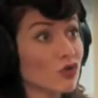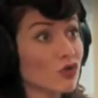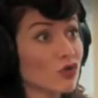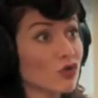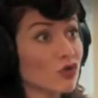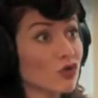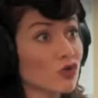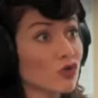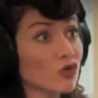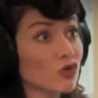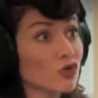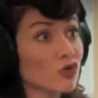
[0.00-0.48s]

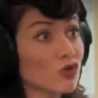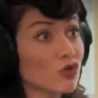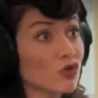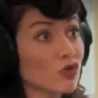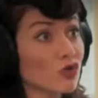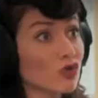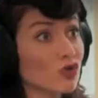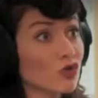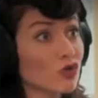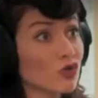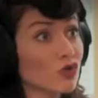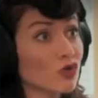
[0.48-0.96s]

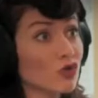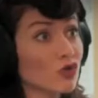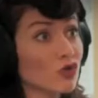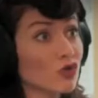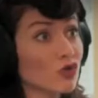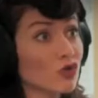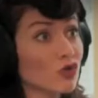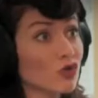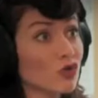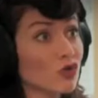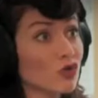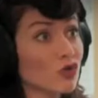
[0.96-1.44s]

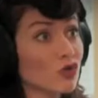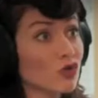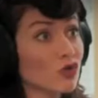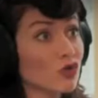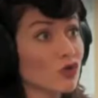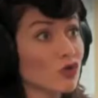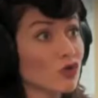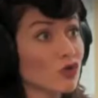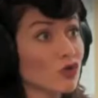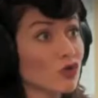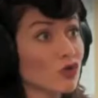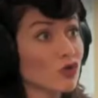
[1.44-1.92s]

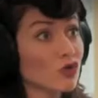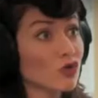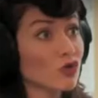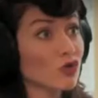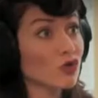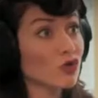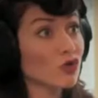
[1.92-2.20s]
This person isn't speaking.